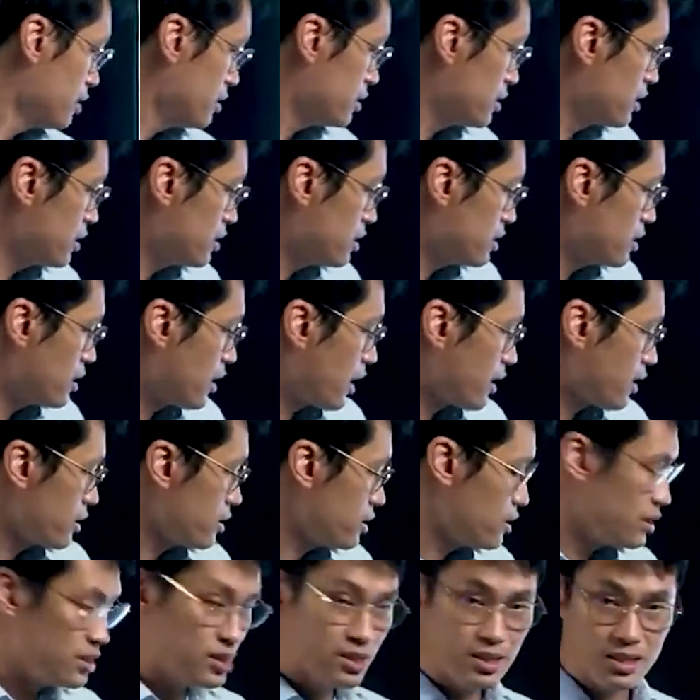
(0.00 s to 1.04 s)
since
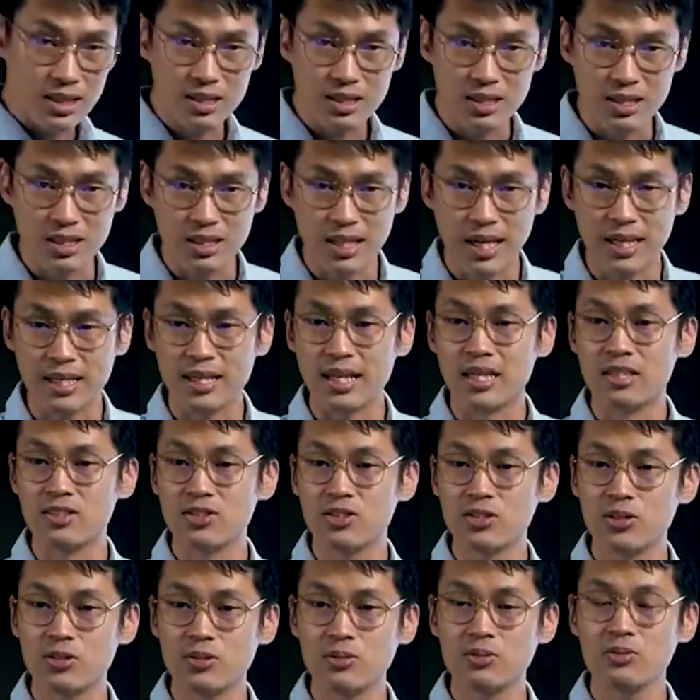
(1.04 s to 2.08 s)
1969
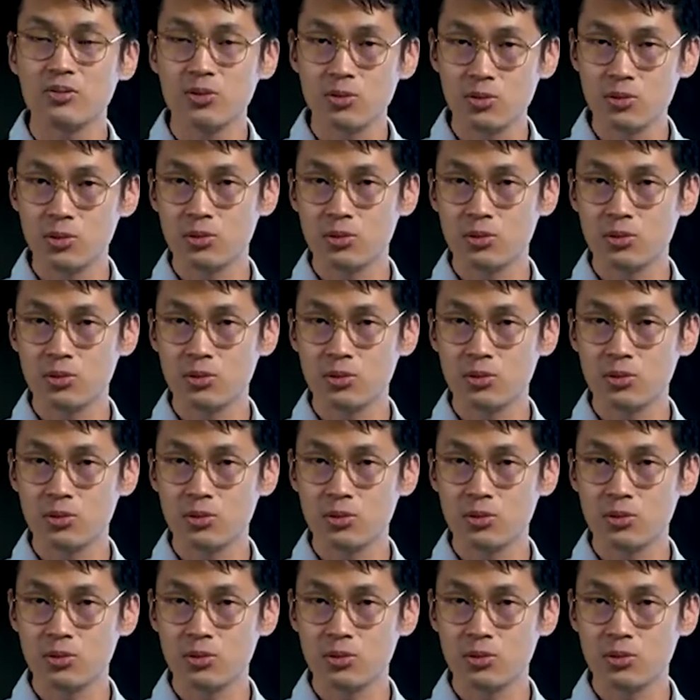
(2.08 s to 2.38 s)
until